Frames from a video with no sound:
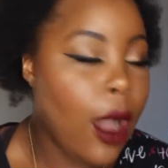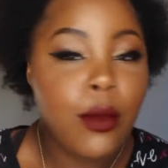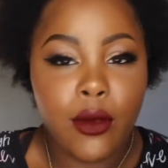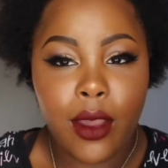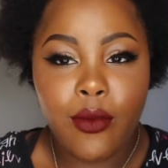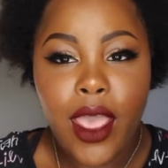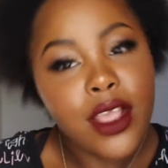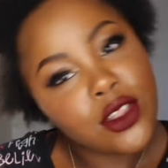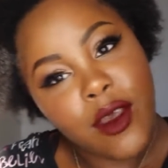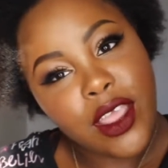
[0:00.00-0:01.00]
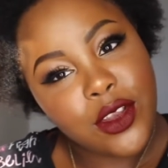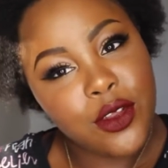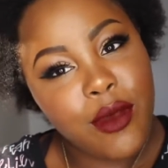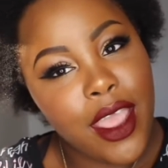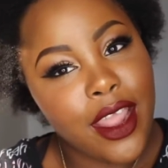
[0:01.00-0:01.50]
I'll be right back so I can
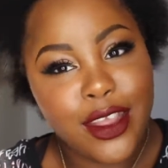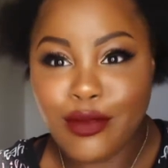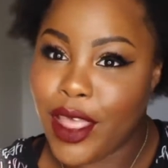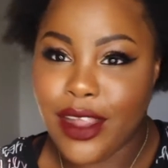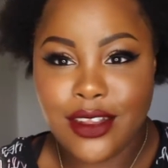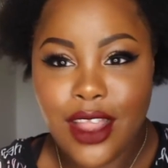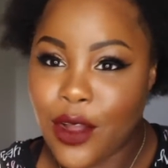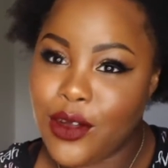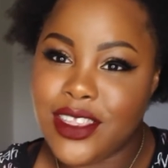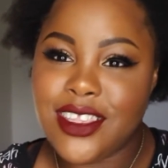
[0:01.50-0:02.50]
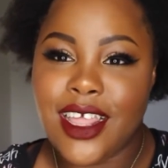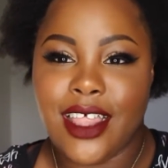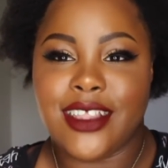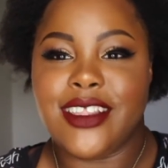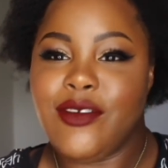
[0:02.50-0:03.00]
do my hair because my hair is not going to stay
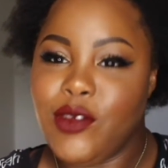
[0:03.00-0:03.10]
like this.